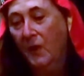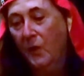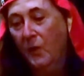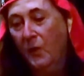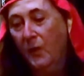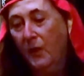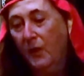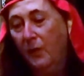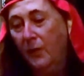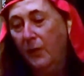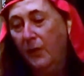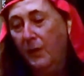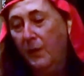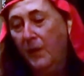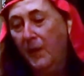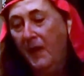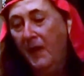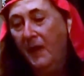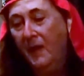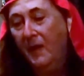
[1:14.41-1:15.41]
will
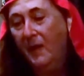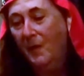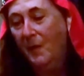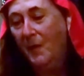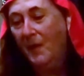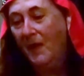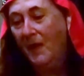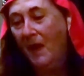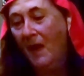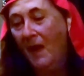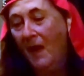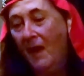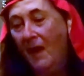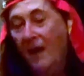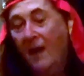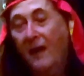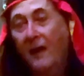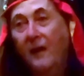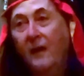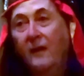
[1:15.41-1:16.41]
remain
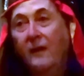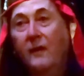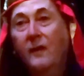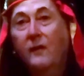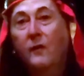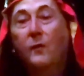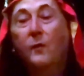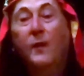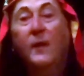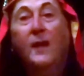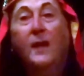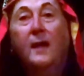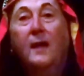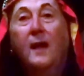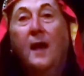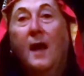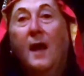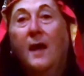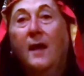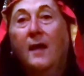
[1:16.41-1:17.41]
behind
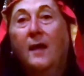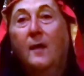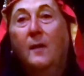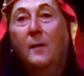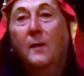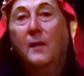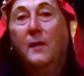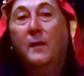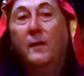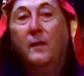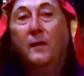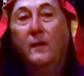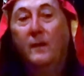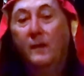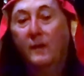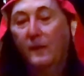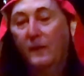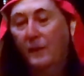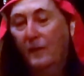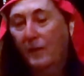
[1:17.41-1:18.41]
when I am
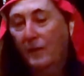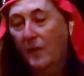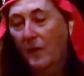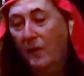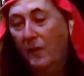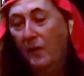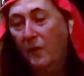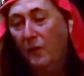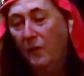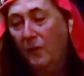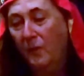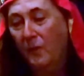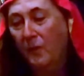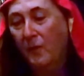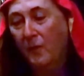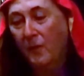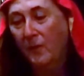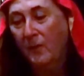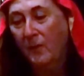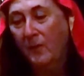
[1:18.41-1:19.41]
here no
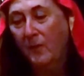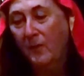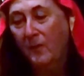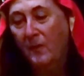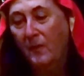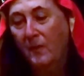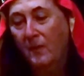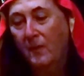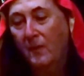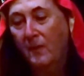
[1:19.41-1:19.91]
more.